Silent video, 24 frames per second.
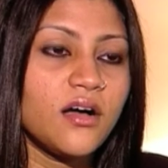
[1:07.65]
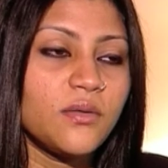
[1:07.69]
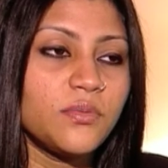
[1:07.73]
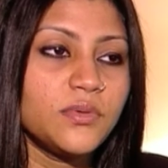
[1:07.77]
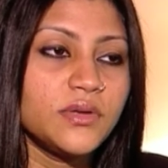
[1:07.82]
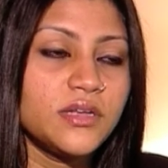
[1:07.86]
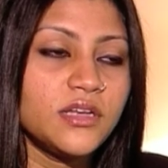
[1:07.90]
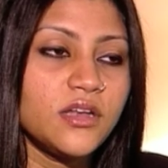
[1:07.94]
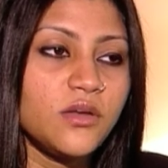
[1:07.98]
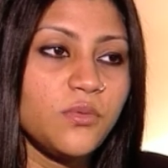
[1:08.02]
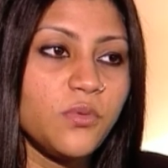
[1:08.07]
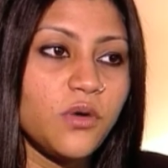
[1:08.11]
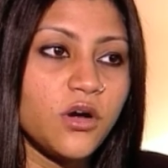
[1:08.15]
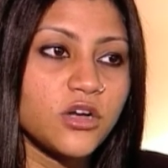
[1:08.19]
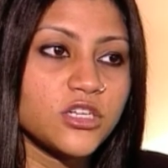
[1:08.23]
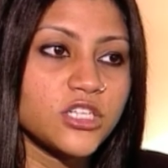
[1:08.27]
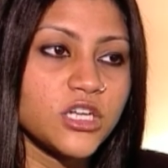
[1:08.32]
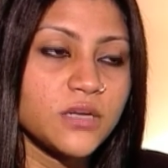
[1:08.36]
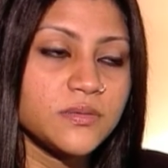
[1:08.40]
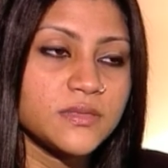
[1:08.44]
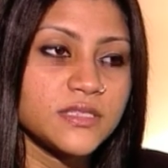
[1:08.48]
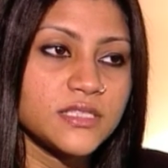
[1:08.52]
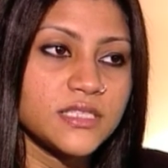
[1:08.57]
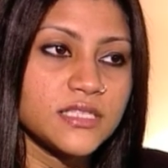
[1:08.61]
We did
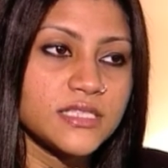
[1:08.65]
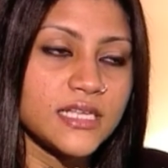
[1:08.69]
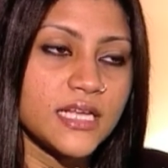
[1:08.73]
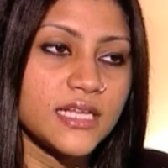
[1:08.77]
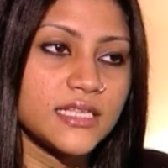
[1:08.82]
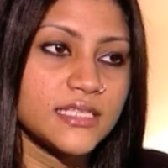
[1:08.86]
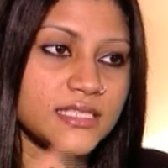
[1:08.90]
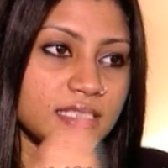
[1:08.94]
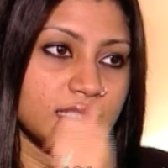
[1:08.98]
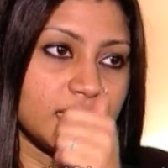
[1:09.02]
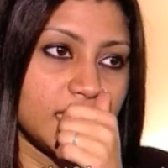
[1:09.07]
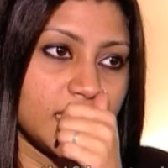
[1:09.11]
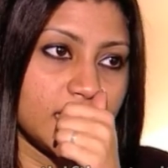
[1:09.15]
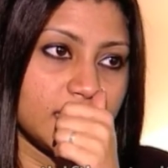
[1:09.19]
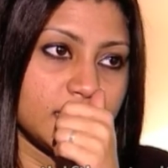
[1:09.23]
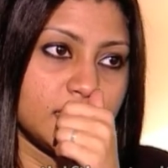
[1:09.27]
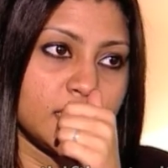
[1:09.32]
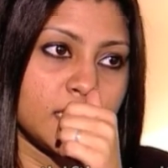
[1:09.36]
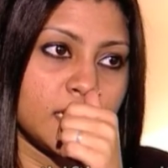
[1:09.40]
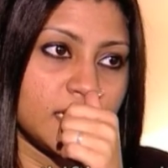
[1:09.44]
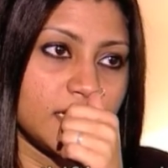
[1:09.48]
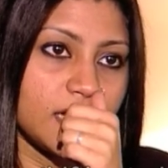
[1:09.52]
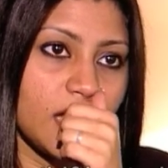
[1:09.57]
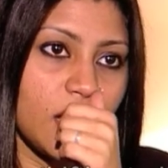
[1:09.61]
workshops in the sense that
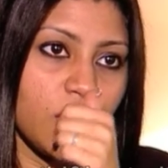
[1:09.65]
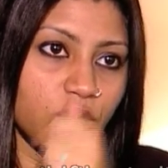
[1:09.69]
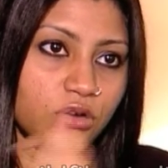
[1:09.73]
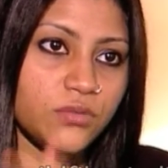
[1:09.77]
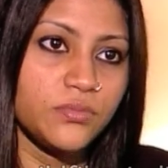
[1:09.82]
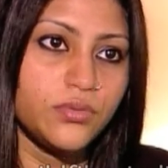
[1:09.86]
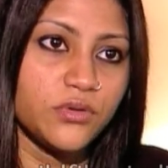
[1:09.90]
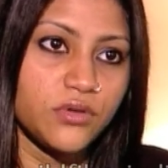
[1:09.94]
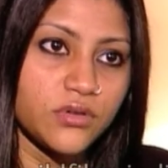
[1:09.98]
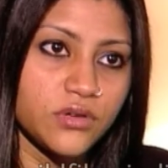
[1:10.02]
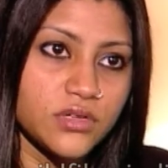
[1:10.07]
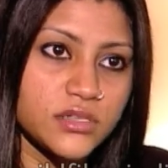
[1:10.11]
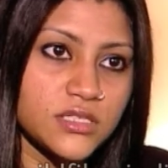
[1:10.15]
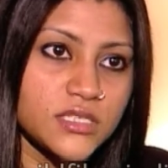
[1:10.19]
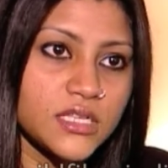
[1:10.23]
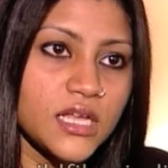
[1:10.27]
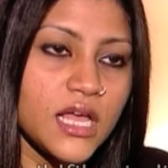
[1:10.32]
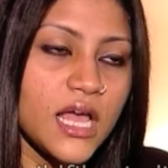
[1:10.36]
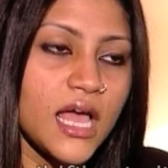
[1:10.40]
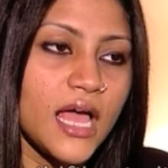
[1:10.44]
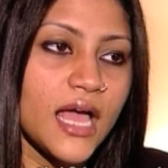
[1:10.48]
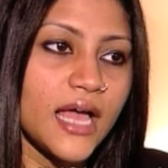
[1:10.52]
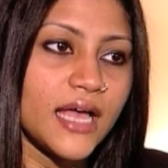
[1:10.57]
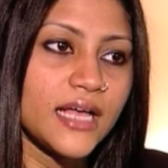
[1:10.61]
Rahul Bose
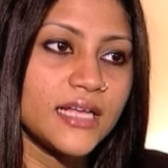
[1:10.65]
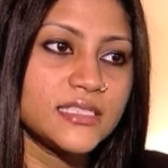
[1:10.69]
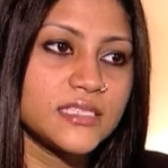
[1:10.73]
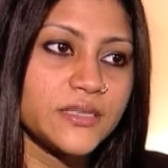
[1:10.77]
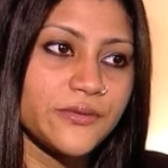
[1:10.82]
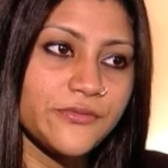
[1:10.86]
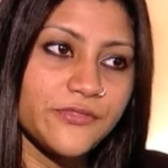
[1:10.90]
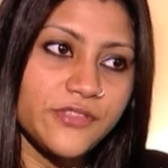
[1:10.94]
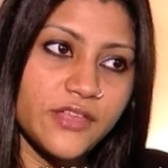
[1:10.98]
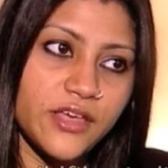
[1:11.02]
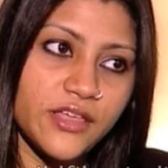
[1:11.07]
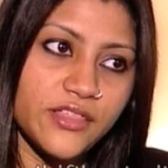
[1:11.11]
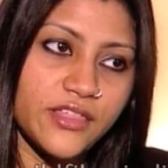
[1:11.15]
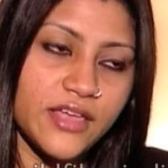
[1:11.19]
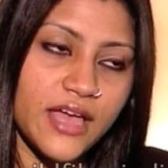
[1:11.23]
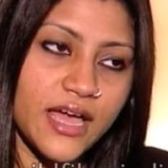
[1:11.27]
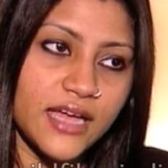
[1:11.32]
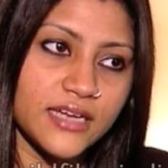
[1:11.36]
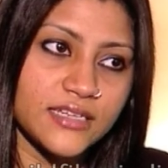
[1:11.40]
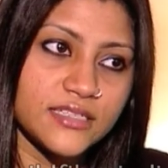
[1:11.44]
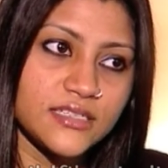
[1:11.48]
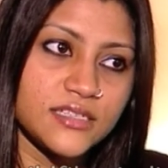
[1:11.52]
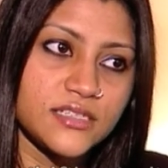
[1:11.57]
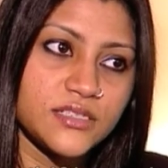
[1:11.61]
and some of the other
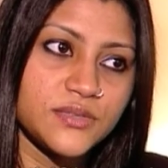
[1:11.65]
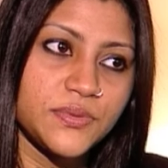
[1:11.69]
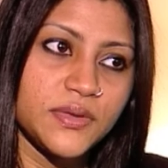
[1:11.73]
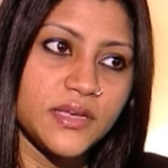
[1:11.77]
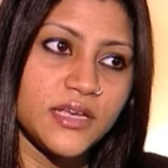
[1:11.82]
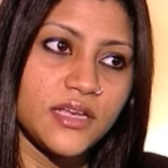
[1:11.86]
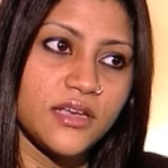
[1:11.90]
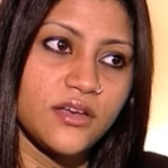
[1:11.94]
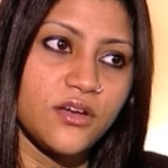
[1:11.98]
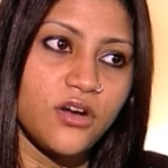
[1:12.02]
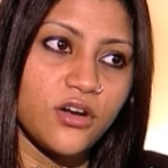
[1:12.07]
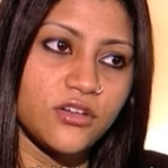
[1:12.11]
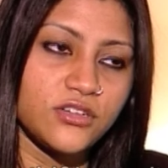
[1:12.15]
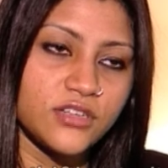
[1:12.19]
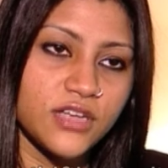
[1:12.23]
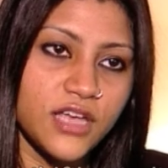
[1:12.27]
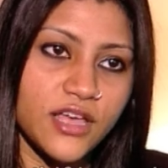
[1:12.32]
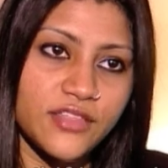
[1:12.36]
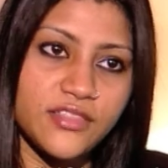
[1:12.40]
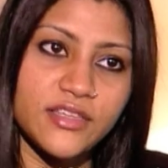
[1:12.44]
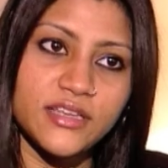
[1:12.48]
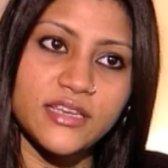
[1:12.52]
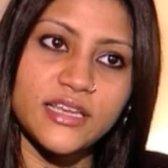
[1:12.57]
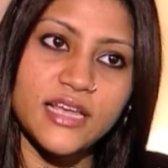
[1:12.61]
actors, we got
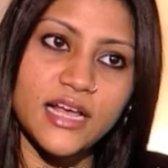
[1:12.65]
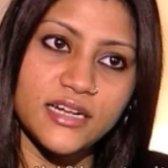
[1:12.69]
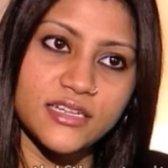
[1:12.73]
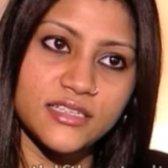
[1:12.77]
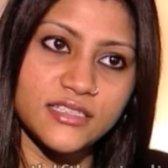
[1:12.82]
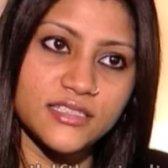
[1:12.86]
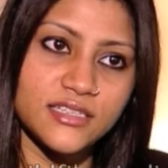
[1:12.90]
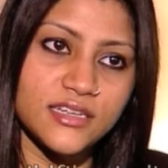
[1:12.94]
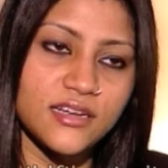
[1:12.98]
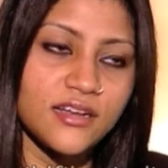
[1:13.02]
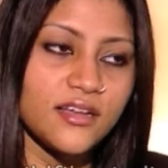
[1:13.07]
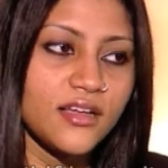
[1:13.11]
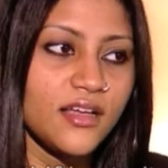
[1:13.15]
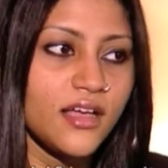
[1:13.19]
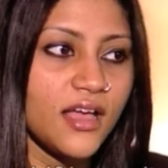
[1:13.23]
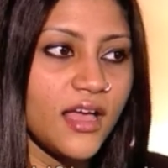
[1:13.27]
together in Calcutta,